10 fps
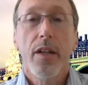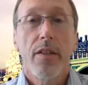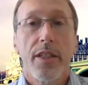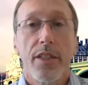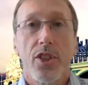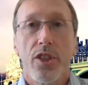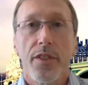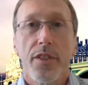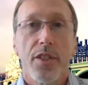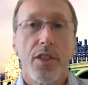These
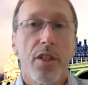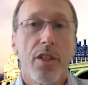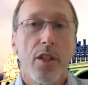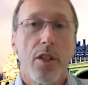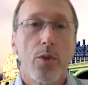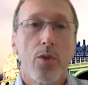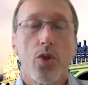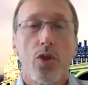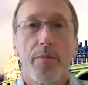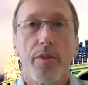services can include
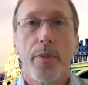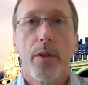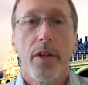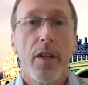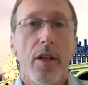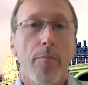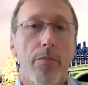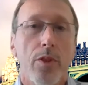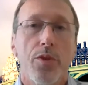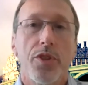trips by
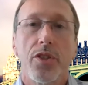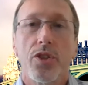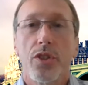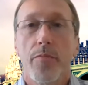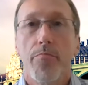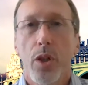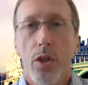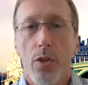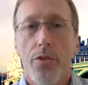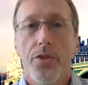modes such as
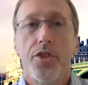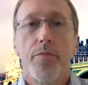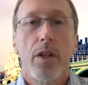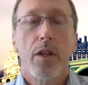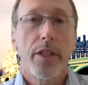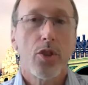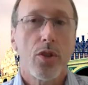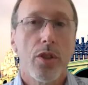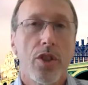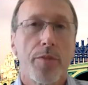pods, public
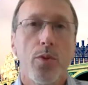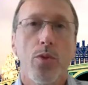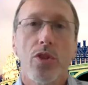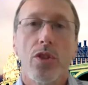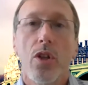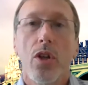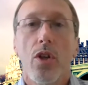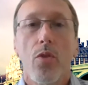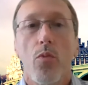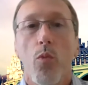transport,
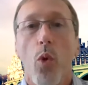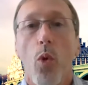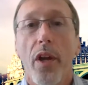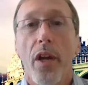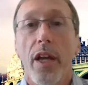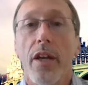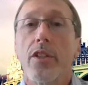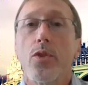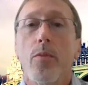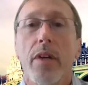walking, and
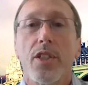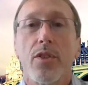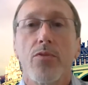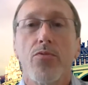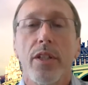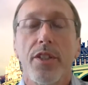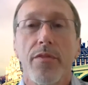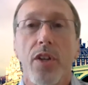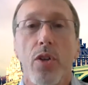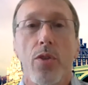it's all based on the
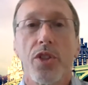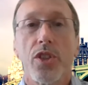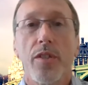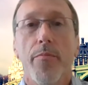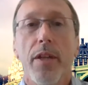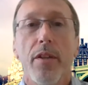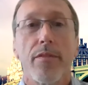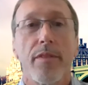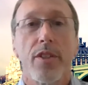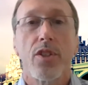relative costs and
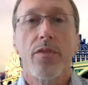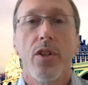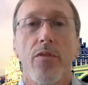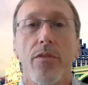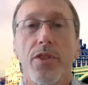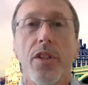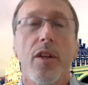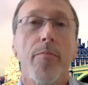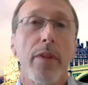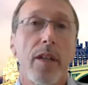benefits of offers
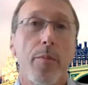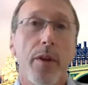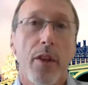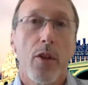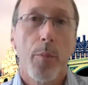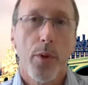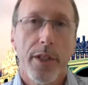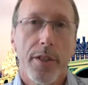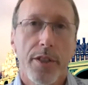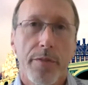made by the
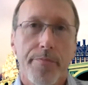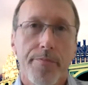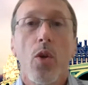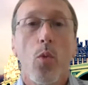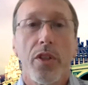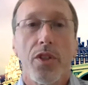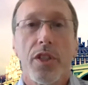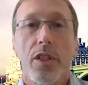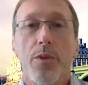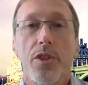operators. Once the
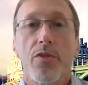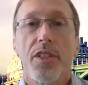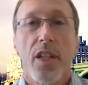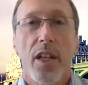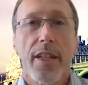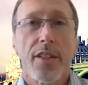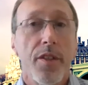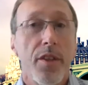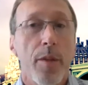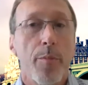user has
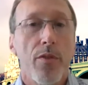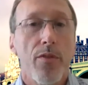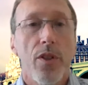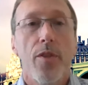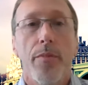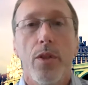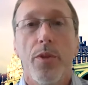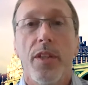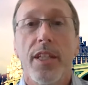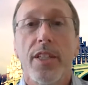selected their preferred mode,
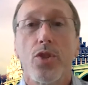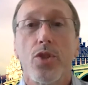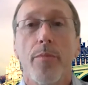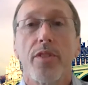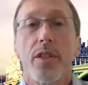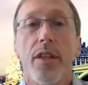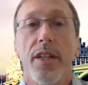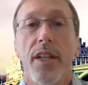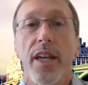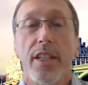these trips are
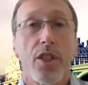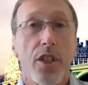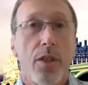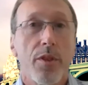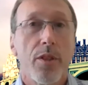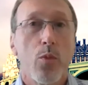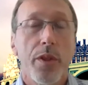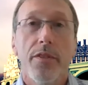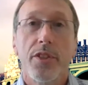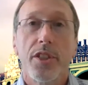then executed
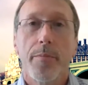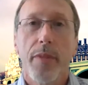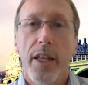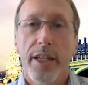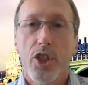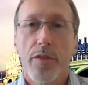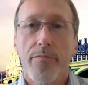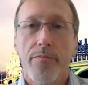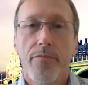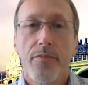within the simulation.
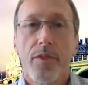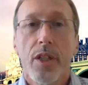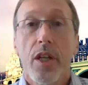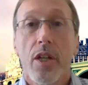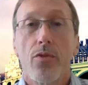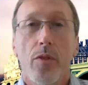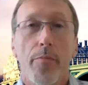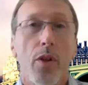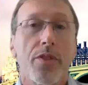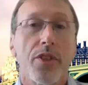For a
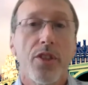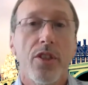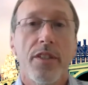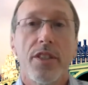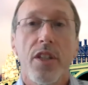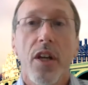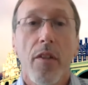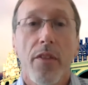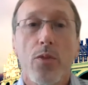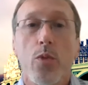pod service,
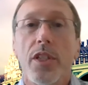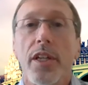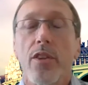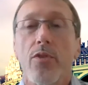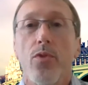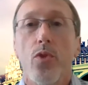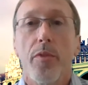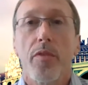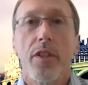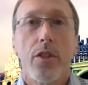this would take the form
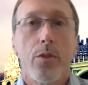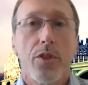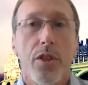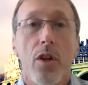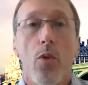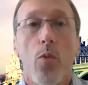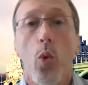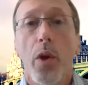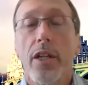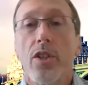of the user
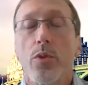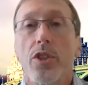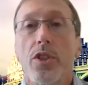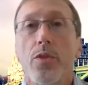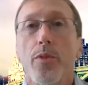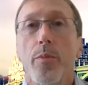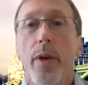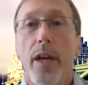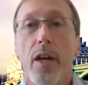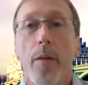walking to a suitable
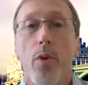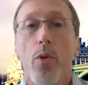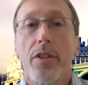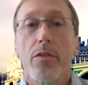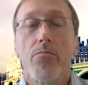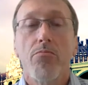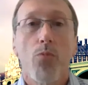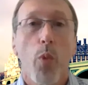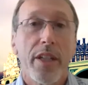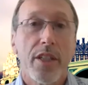pickup point,
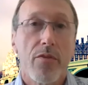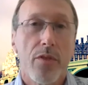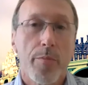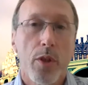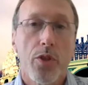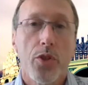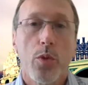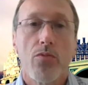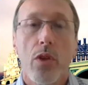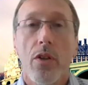waiting for the pod
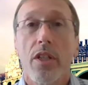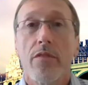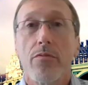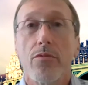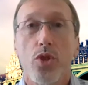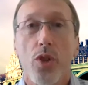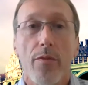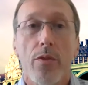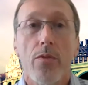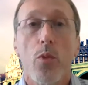to arrive,
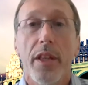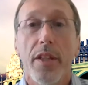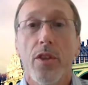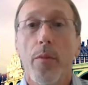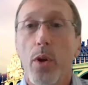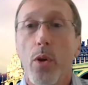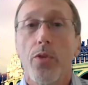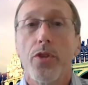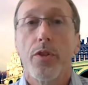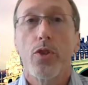travel within the
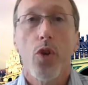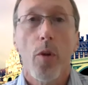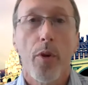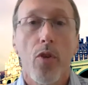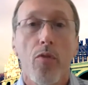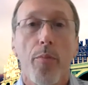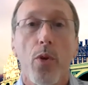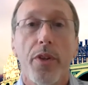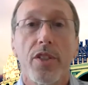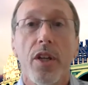pod to the drop-off
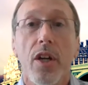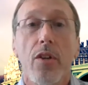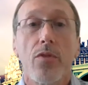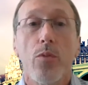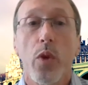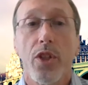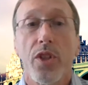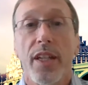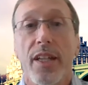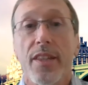point, from which
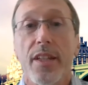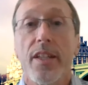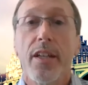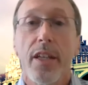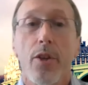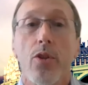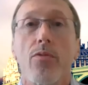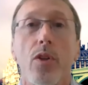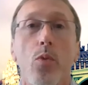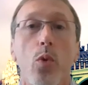they can then get off
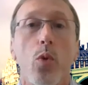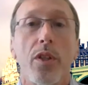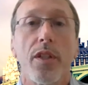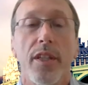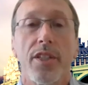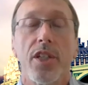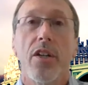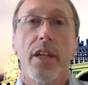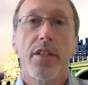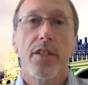and walk to their
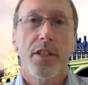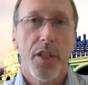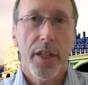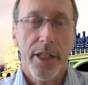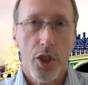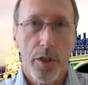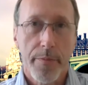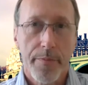target destination.